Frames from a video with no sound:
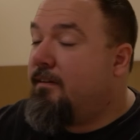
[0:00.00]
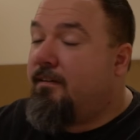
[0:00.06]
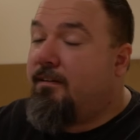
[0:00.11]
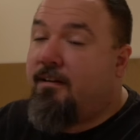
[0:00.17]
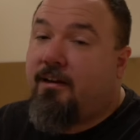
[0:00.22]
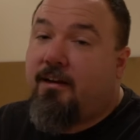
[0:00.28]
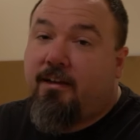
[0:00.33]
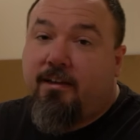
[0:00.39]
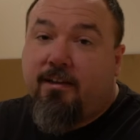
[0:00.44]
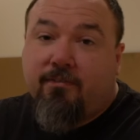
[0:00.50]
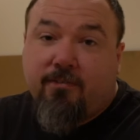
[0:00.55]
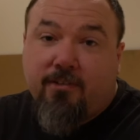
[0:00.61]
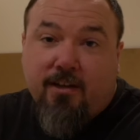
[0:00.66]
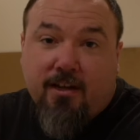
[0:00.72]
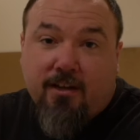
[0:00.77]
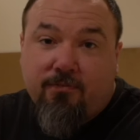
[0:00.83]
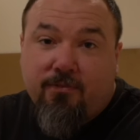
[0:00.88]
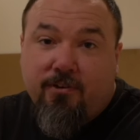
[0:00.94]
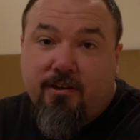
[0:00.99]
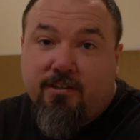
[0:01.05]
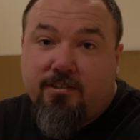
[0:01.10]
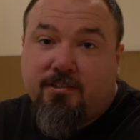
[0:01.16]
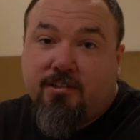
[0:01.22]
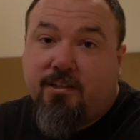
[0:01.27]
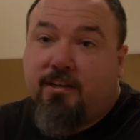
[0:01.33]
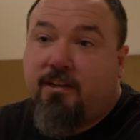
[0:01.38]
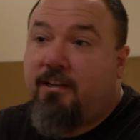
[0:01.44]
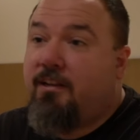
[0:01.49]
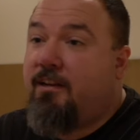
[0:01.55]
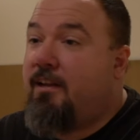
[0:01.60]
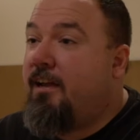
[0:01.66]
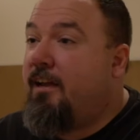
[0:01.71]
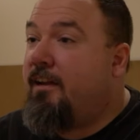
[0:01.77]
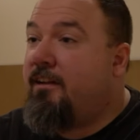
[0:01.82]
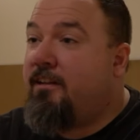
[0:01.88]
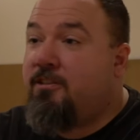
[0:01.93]
I have confidence in it,
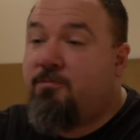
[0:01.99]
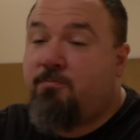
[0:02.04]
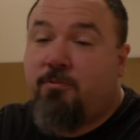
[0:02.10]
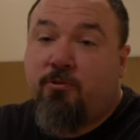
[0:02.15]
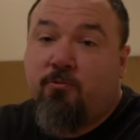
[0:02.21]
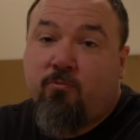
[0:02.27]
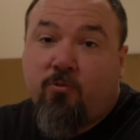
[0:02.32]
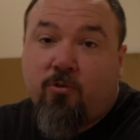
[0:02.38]
and it's been